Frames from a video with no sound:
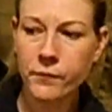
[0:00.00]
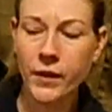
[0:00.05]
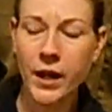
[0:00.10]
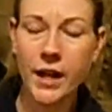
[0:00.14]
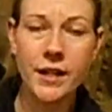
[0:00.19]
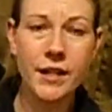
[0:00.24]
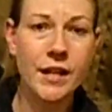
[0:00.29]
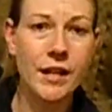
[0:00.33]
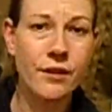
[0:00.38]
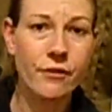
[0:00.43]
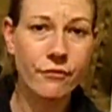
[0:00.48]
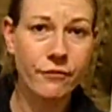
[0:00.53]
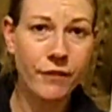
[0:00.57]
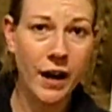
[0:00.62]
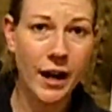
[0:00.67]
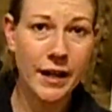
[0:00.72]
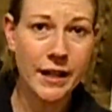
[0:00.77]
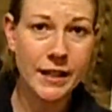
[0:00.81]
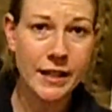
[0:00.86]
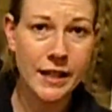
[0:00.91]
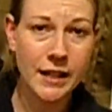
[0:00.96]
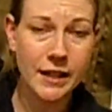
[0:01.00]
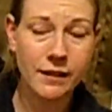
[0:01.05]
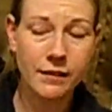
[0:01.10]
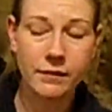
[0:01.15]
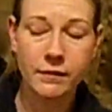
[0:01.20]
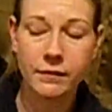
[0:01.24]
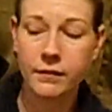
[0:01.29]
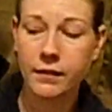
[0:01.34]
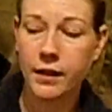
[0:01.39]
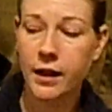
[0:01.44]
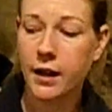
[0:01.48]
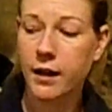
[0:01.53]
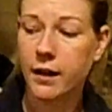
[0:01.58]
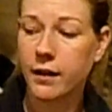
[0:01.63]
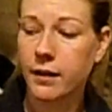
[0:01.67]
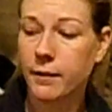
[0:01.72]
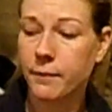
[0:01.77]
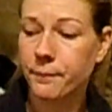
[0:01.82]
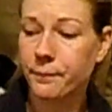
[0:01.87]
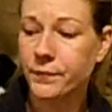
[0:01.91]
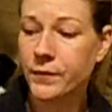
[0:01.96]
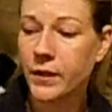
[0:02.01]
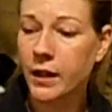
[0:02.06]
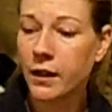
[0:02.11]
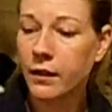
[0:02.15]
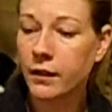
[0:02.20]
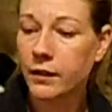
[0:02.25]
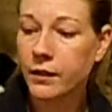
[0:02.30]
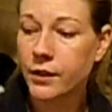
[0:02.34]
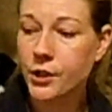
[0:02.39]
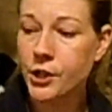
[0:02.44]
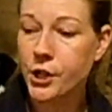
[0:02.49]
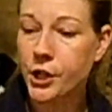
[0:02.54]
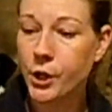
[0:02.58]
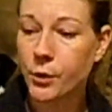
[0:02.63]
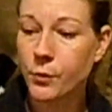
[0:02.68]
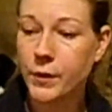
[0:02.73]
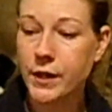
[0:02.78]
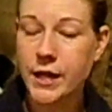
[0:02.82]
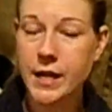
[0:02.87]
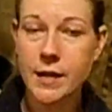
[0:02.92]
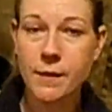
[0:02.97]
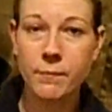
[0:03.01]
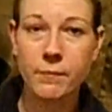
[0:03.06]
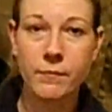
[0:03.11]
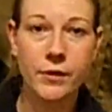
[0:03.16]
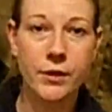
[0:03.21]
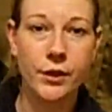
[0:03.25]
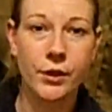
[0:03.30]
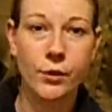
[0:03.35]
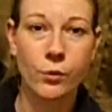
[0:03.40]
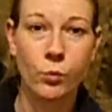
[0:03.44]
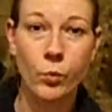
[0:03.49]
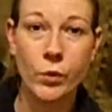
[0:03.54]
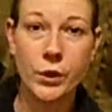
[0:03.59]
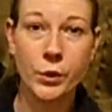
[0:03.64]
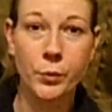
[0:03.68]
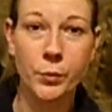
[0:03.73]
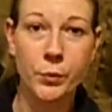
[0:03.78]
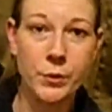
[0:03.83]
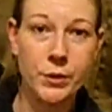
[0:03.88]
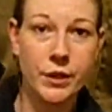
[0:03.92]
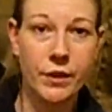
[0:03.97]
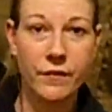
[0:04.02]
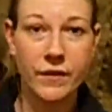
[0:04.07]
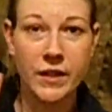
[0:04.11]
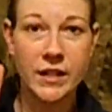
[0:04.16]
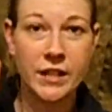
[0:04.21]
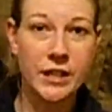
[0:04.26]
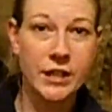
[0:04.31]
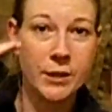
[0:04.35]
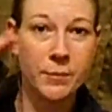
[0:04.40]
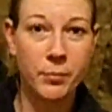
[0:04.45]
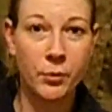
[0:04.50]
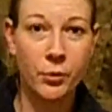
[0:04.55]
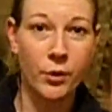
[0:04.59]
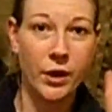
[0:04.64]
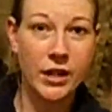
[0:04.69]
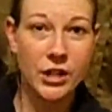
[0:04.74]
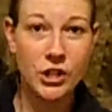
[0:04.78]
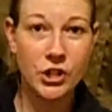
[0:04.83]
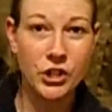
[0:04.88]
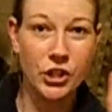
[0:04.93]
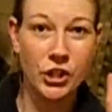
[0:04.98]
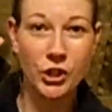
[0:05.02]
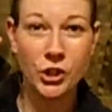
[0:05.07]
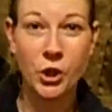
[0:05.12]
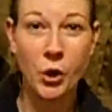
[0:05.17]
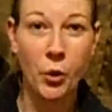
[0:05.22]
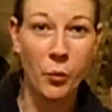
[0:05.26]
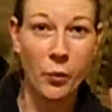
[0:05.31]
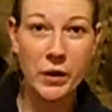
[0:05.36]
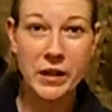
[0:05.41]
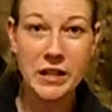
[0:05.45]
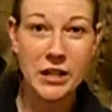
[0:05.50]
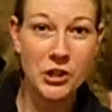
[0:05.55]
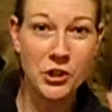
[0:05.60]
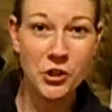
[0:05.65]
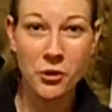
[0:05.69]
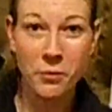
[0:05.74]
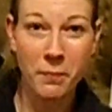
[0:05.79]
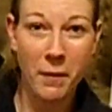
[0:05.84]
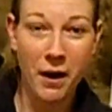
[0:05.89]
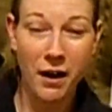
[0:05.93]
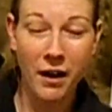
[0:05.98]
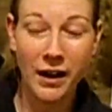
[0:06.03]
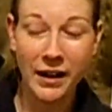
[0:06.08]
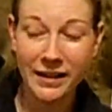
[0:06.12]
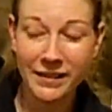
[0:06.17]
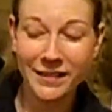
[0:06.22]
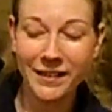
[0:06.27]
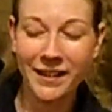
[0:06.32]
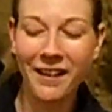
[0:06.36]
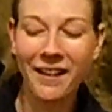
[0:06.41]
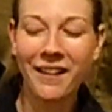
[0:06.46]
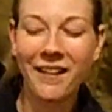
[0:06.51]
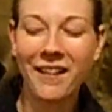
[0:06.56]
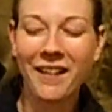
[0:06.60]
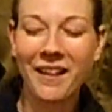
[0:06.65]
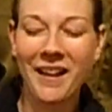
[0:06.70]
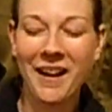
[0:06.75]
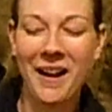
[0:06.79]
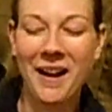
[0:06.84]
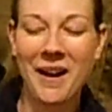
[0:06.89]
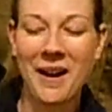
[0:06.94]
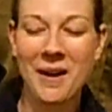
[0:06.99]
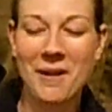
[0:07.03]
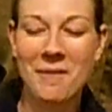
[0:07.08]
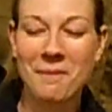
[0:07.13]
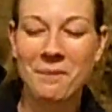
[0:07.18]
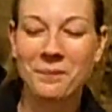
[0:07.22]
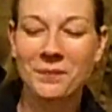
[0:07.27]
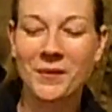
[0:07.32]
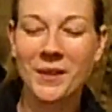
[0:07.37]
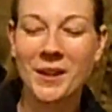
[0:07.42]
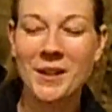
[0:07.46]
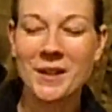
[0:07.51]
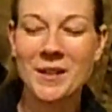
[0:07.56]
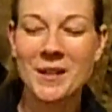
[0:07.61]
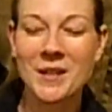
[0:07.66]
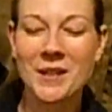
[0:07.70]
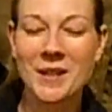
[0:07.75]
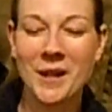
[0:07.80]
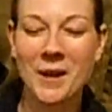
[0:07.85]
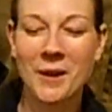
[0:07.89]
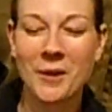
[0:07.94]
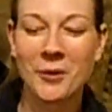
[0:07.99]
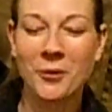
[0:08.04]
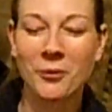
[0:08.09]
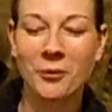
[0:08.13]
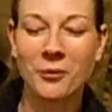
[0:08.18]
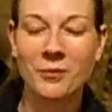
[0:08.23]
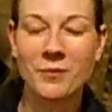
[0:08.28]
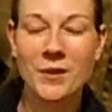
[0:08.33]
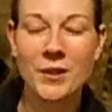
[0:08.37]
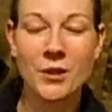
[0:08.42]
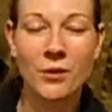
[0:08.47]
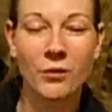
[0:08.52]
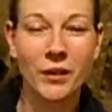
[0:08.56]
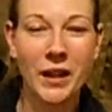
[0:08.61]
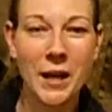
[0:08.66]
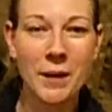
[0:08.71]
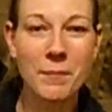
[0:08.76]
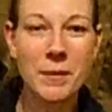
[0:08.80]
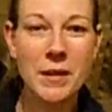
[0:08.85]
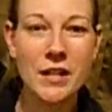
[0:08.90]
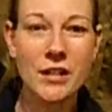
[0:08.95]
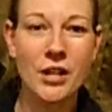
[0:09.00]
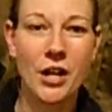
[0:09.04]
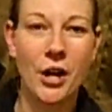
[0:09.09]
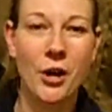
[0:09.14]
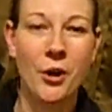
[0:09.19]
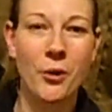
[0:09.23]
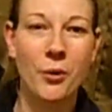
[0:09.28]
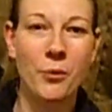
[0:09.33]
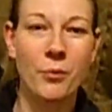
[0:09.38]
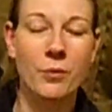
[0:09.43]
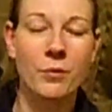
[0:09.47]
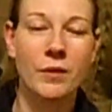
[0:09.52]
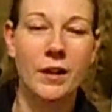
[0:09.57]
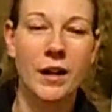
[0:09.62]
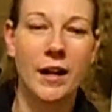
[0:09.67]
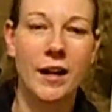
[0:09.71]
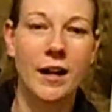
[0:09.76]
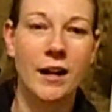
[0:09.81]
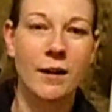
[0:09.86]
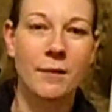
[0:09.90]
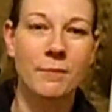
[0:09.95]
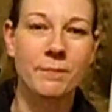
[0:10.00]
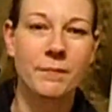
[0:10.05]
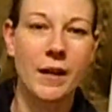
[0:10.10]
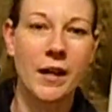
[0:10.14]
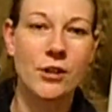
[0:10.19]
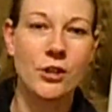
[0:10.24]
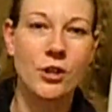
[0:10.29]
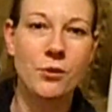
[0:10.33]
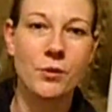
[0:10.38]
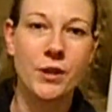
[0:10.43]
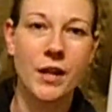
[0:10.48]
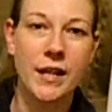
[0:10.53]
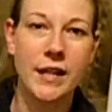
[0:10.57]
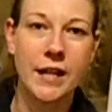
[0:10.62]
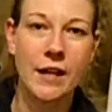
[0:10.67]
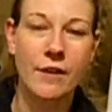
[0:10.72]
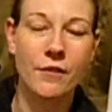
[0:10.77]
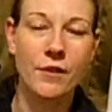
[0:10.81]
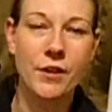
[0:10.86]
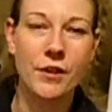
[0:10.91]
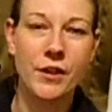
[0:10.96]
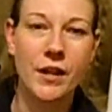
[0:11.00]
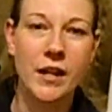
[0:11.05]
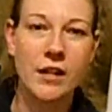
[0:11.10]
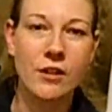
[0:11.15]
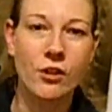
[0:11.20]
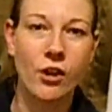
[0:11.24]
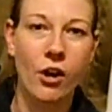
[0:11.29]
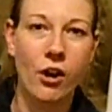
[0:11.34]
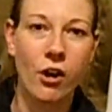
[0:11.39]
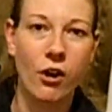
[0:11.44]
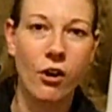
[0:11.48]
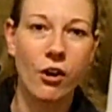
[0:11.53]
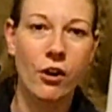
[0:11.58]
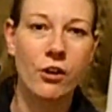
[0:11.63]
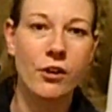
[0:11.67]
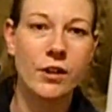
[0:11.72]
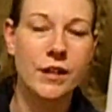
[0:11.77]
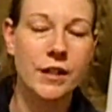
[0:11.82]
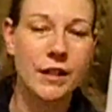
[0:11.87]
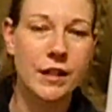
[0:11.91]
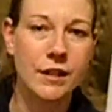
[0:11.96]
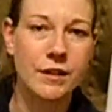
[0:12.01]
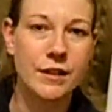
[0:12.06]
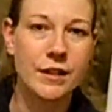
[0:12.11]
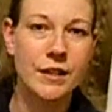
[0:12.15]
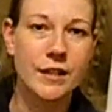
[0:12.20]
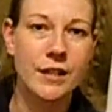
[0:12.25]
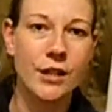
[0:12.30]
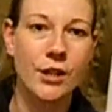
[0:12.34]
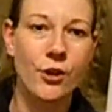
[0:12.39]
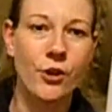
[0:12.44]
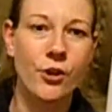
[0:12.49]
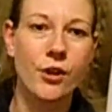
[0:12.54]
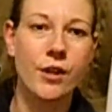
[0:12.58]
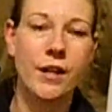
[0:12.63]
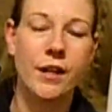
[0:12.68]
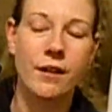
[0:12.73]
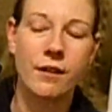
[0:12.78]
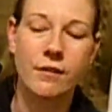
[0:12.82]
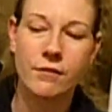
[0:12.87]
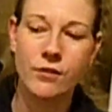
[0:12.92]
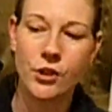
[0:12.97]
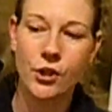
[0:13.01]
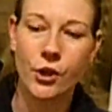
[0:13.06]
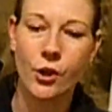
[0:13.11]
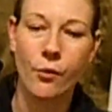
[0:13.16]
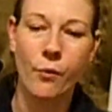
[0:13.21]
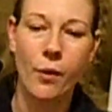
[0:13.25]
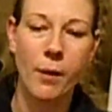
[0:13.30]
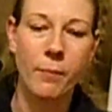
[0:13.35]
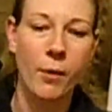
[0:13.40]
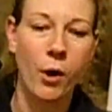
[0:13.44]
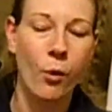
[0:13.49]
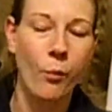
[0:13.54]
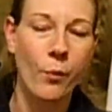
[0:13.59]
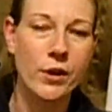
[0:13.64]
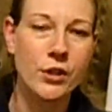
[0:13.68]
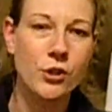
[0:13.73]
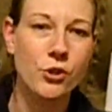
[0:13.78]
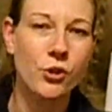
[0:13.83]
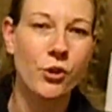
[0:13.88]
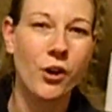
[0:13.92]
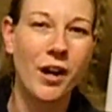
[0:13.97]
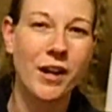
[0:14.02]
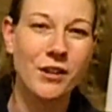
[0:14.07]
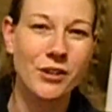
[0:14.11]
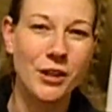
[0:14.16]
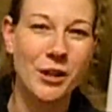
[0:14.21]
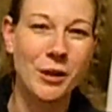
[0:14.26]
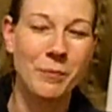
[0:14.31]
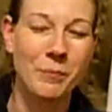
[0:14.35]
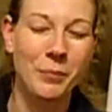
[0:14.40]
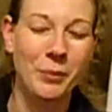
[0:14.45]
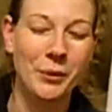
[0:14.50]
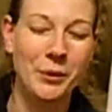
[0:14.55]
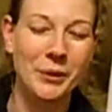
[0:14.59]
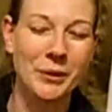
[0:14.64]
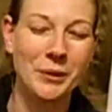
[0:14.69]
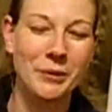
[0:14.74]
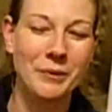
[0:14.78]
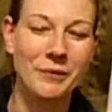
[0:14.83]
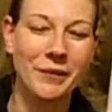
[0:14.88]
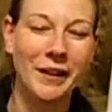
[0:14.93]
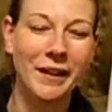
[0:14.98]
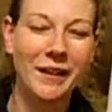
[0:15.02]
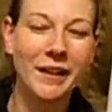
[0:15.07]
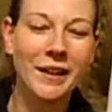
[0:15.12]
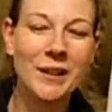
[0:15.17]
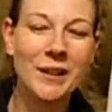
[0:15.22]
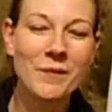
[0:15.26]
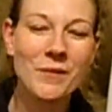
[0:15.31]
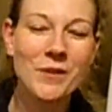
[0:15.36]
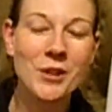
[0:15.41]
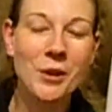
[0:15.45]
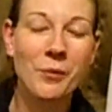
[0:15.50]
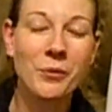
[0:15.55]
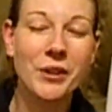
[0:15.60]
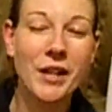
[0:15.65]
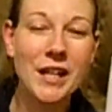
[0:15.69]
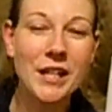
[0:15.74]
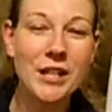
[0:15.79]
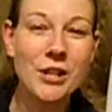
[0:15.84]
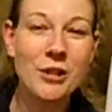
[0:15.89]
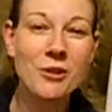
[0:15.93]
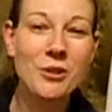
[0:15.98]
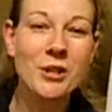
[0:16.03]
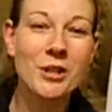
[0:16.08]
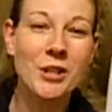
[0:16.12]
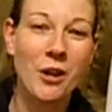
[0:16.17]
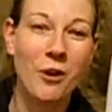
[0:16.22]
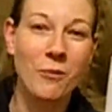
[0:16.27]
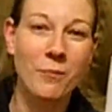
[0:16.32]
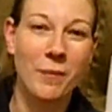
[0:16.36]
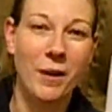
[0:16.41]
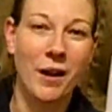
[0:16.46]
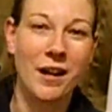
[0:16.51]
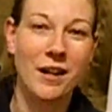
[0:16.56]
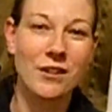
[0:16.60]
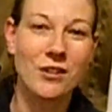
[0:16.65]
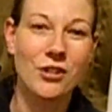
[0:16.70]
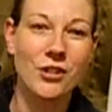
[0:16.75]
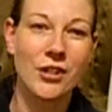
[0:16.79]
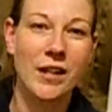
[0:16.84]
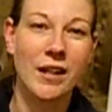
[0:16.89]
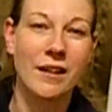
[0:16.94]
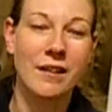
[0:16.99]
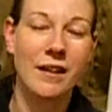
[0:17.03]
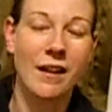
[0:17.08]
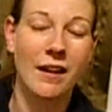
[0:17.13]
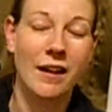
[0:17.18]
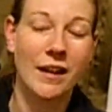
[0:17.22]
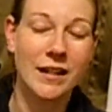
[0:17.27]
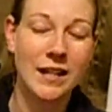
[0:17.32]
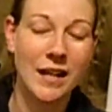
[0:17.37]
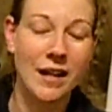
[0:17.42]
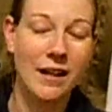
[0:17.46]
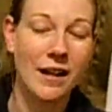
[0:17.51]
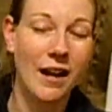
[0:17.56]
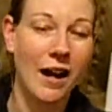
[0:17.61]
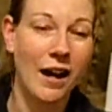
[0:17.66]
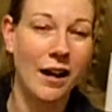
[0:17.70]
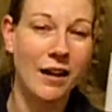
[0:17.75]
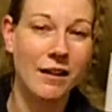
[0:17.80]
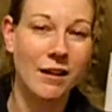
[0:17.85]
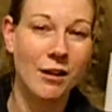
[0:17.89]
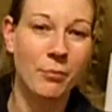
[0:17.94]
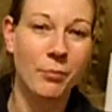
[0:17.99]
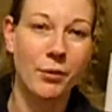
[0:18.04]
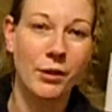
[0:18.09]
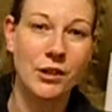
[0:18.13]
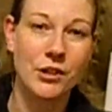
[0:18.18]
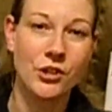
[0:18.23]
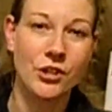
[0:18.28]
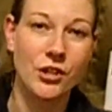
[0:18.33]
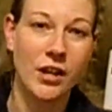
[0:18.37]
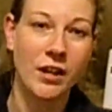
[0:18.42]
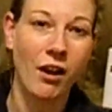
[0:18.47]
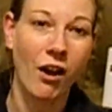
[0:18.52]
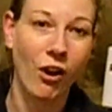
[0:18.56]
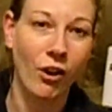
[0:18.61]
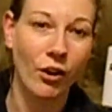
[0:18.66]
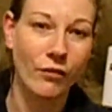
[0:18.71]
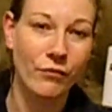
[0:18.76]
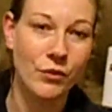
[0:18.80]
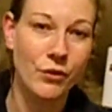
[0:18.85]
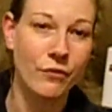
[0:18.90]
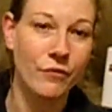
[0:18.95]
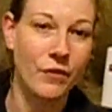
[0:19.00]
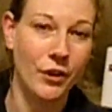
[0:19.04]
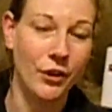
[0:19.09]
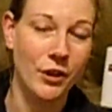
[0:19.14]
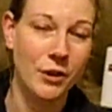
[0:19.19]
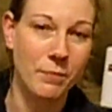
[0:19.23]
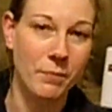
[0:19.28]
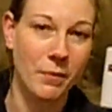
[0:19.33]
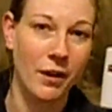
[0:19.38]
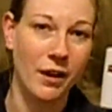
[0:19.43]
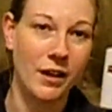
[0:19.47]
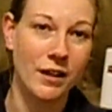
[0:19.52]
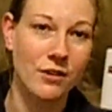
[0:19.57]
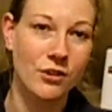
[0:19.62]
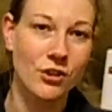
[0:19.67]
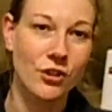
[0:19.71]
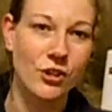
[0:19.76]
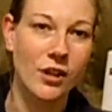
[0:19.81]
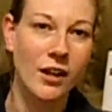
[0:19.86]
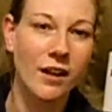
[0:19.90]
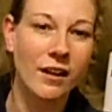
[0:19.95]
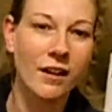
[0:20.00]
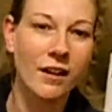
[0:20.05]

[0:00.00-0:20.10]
and inviting, keep the wheels of inspiration going in your mind. So let me know. I do take everything to heart and consider it, and I'm always trying to improve. So thank you so much, and again, I appreciate all of you very much.